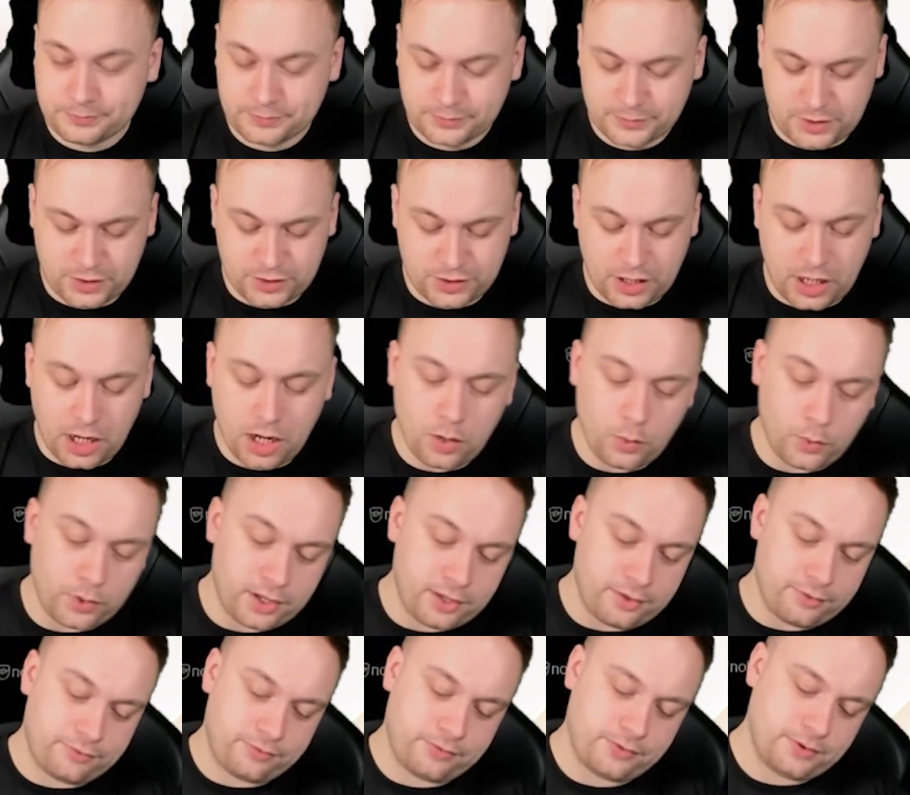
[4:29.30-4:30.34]
To start
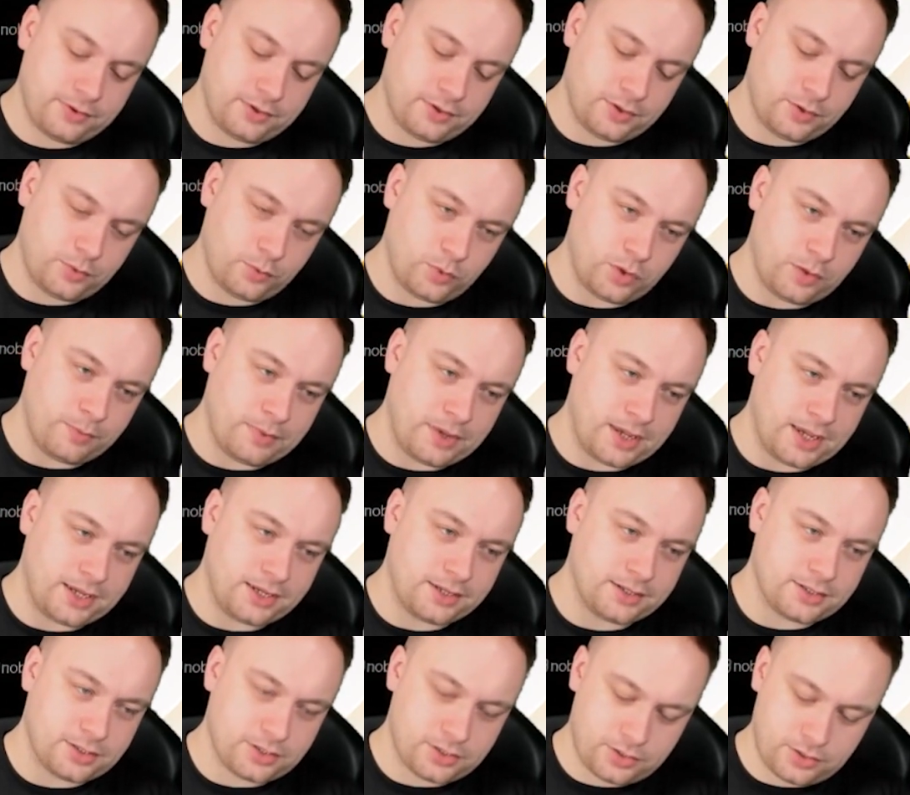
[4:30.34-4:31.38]
with, we
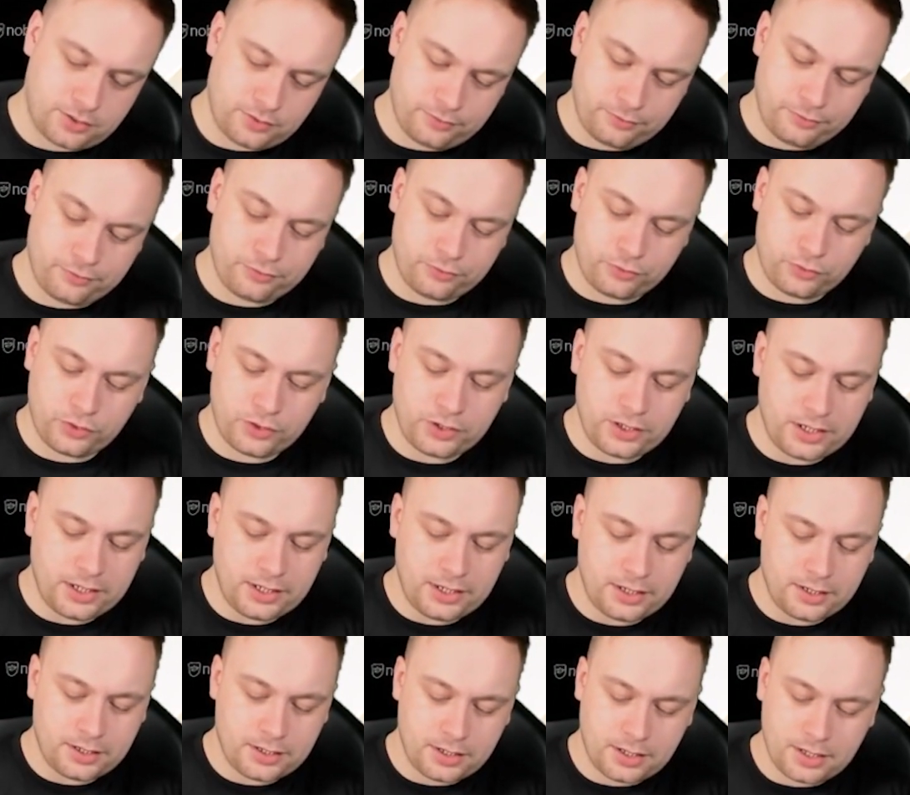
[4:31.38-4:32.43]
made 3
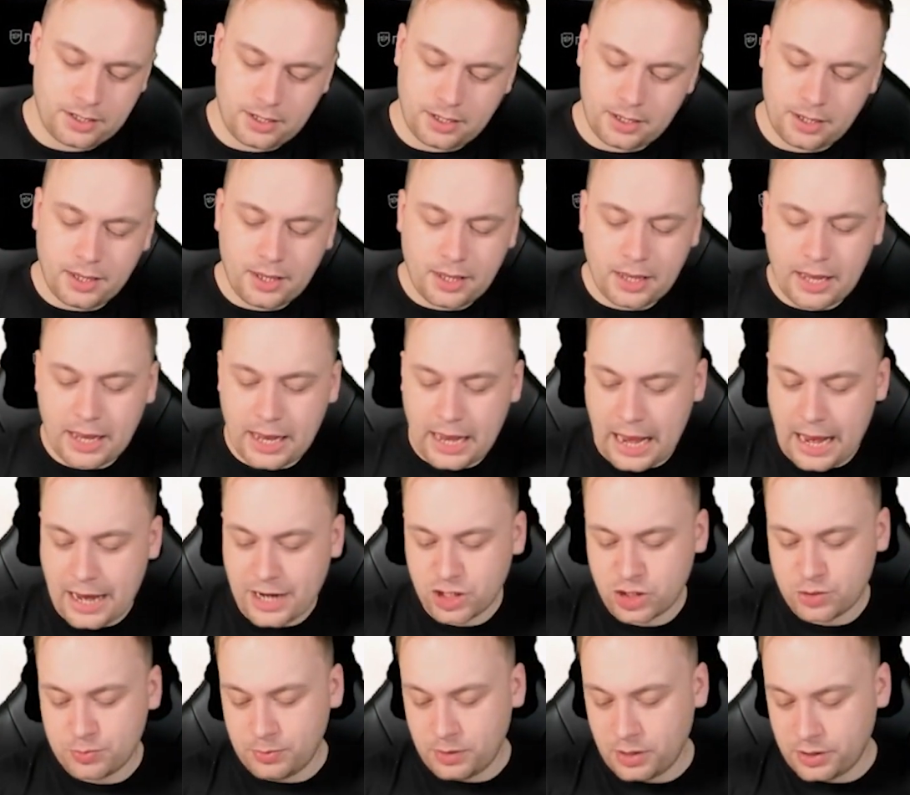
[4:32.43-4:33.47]

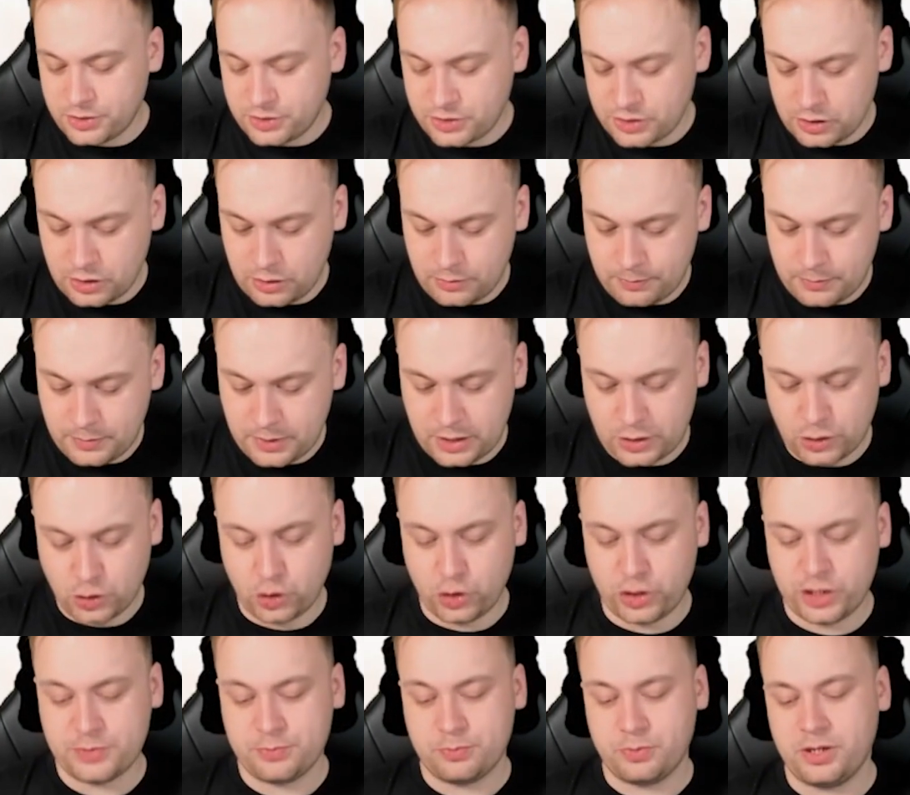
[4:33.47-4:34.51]
Ash Blossom and Joy
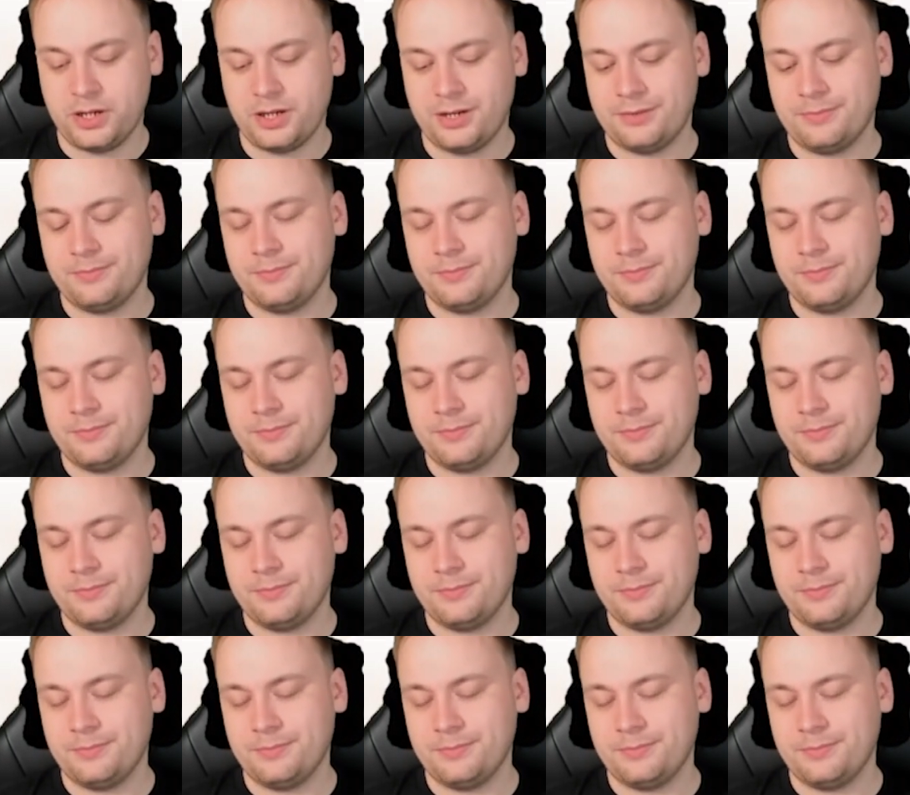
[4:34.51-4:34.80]
Spring.